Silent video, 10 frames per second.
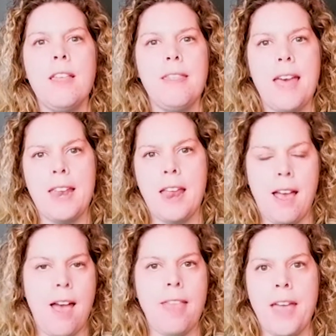than
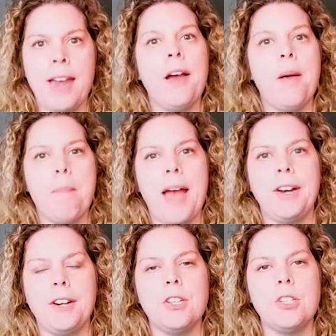than
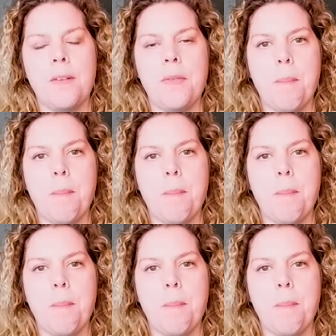competitors on the